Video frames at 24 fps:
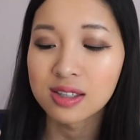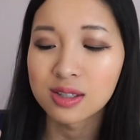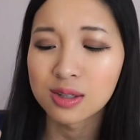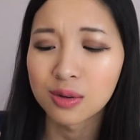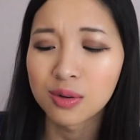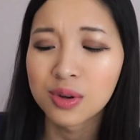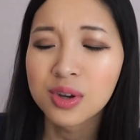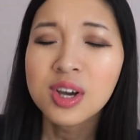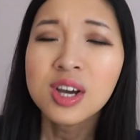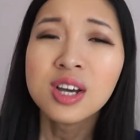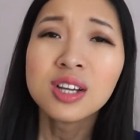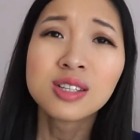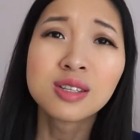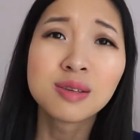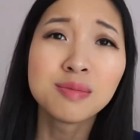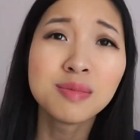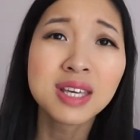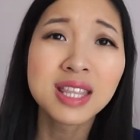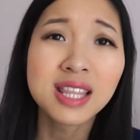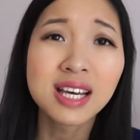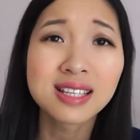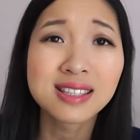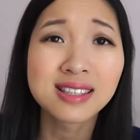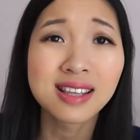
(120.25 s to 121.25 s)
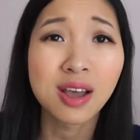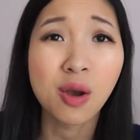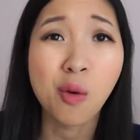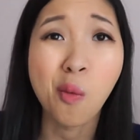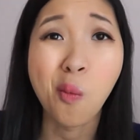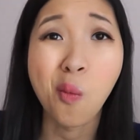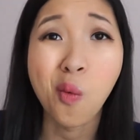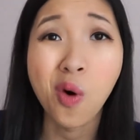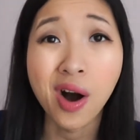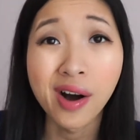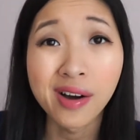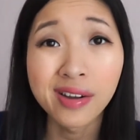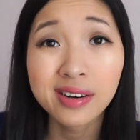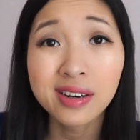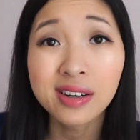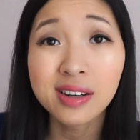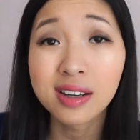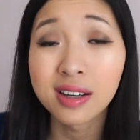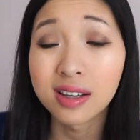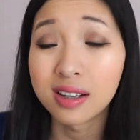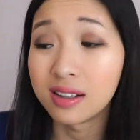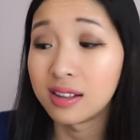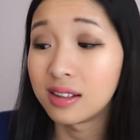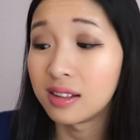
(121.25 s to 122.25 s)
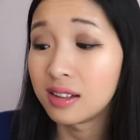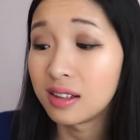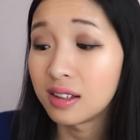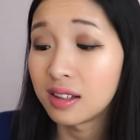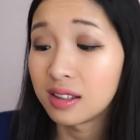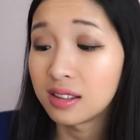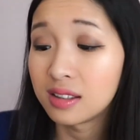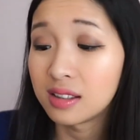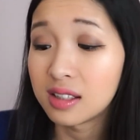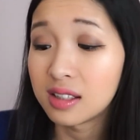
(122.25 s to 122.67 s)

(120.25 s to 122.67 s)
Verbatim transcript: So to me, that's like one in, in